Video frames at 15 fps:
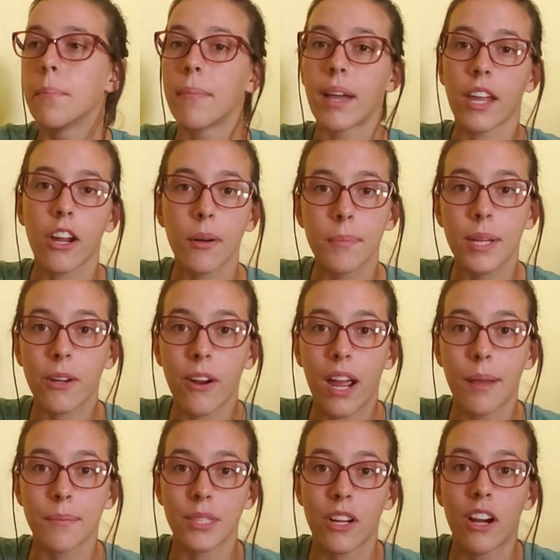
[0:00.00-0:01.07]
my hermit
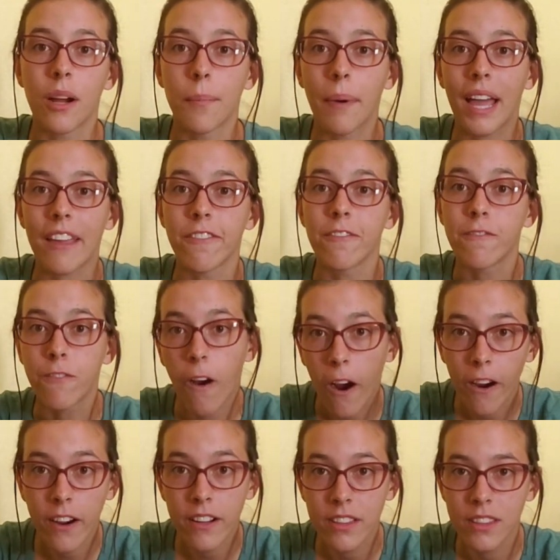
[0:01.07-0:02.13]
crabs are by
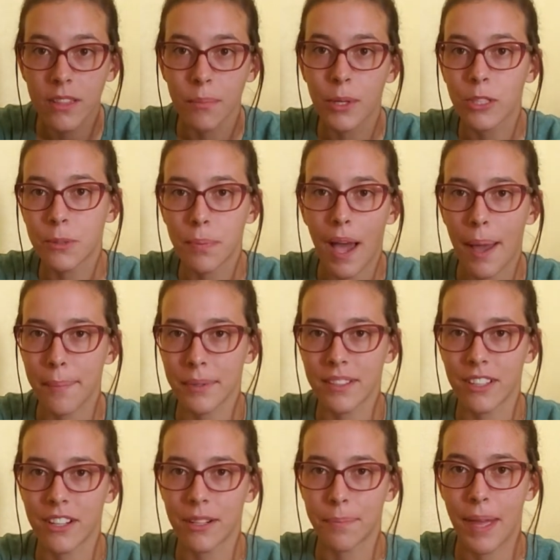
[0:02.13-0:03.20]
far the most
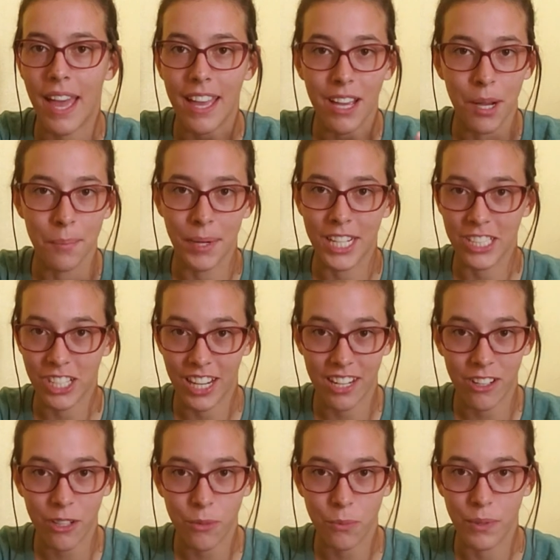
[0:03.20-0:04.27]
popular pet on my
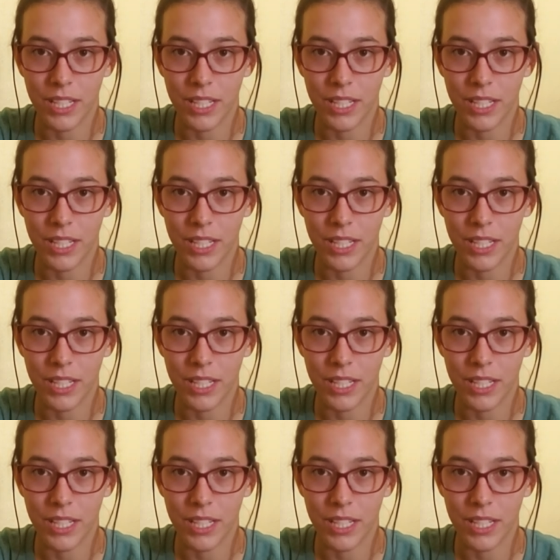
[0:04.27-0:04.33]
channel,